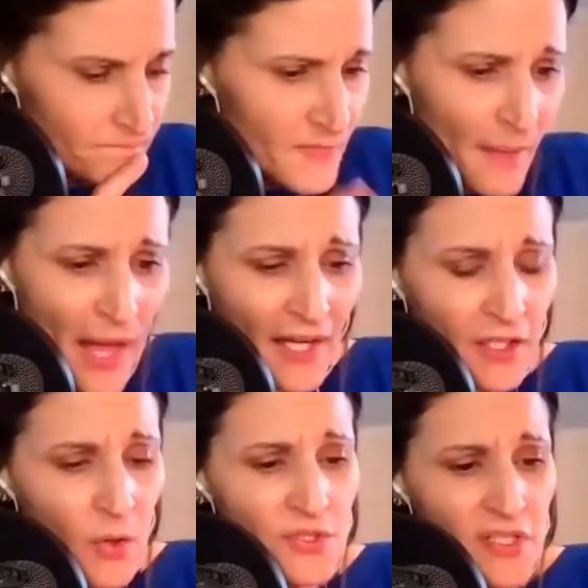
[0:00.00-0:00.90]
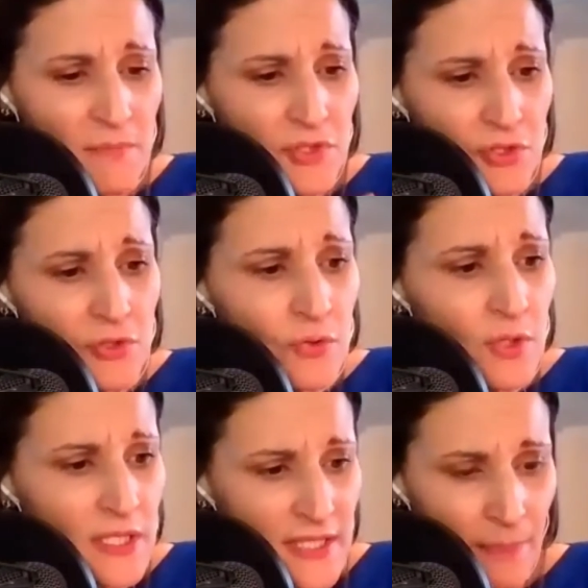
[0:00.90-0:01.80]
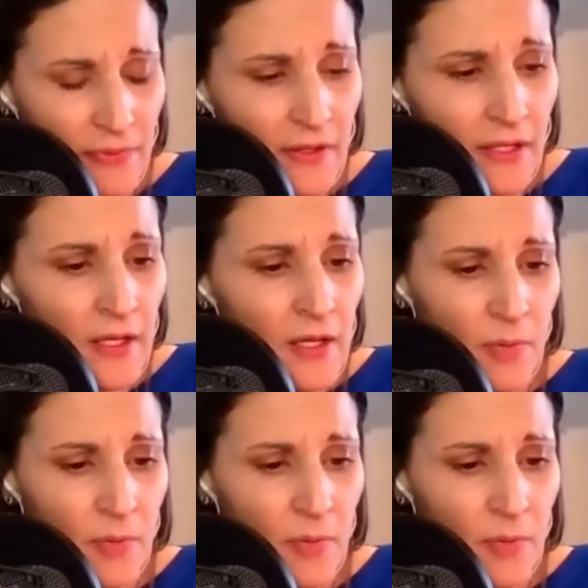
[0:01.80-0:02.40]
I'm not going to go into them too in-depthly,